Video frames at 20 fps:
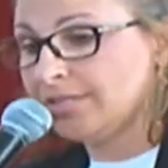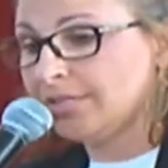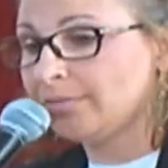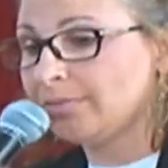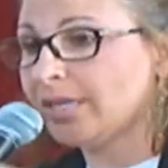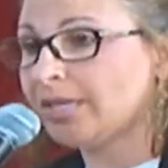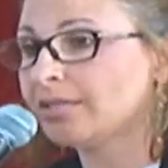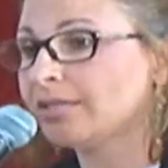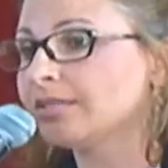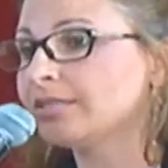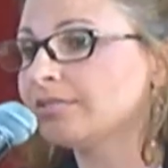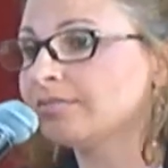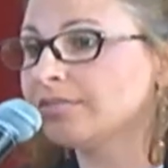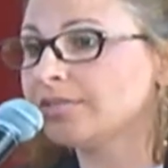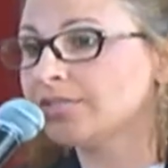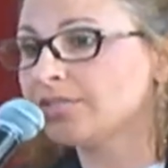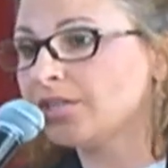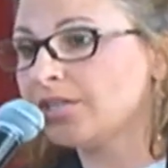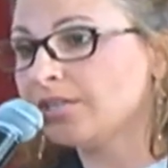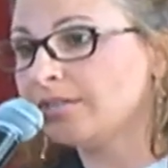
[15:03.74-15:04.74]
to make this
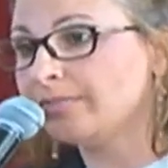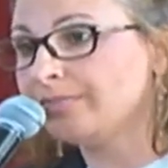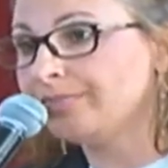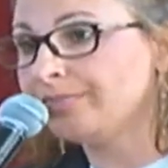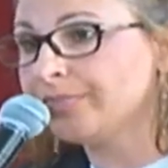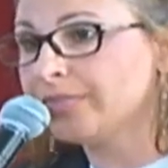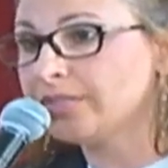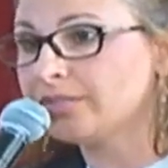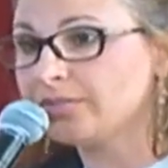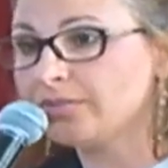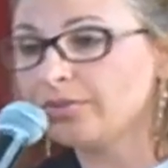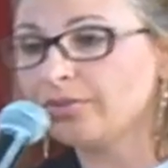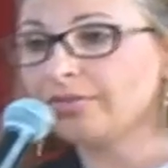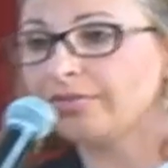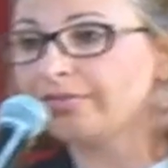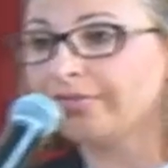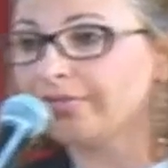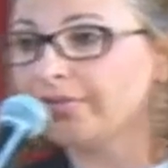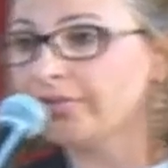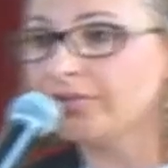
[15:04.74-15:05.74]
flagellum. So the
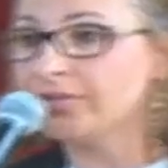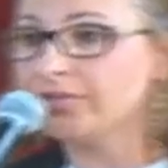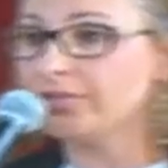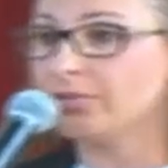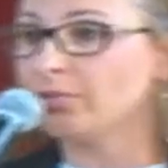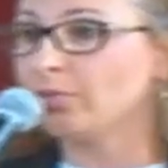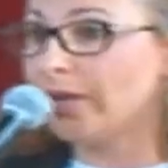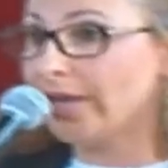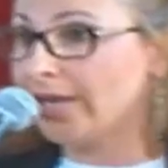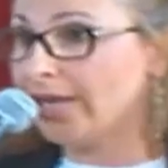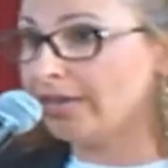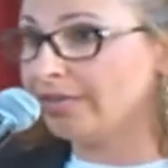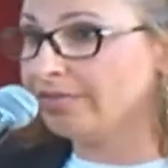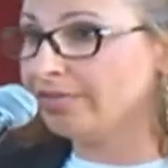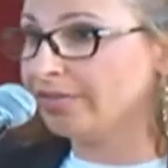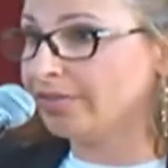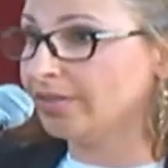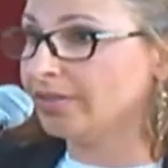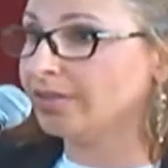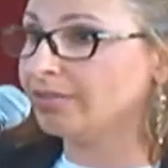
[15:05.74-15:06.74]
first
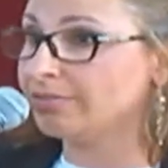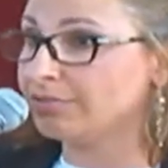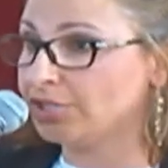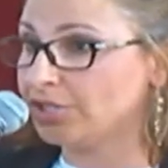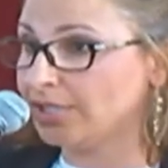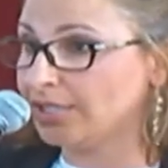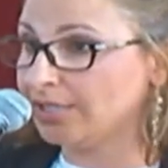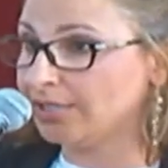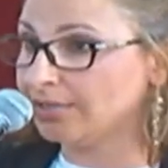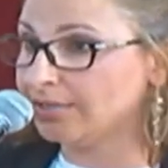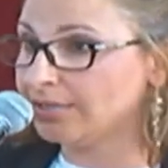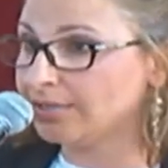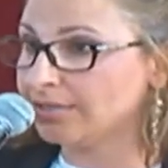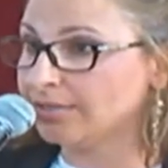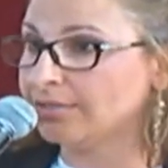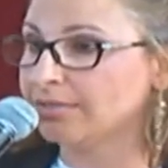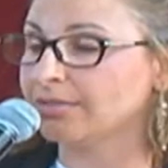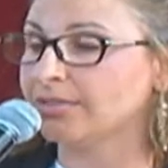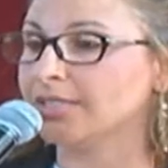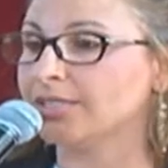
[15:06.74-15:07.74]
wave of genes
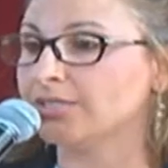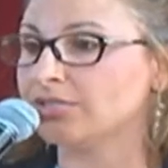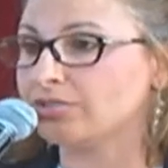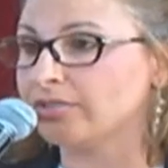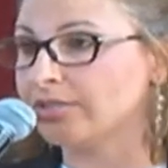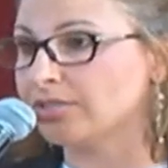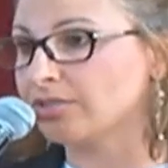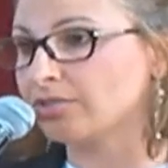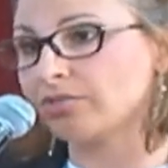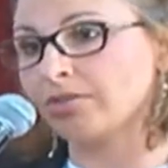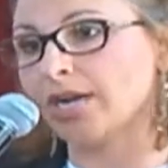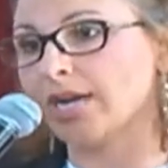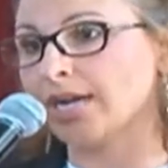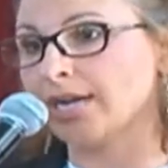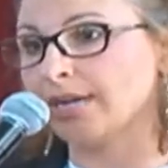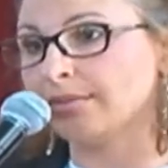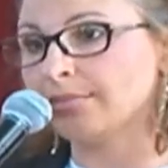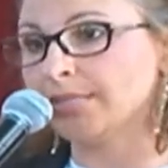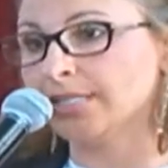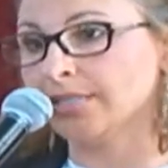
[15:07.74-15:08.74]
is
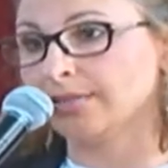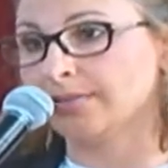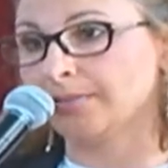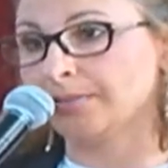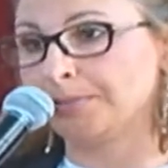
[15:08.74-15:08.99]
transcribed,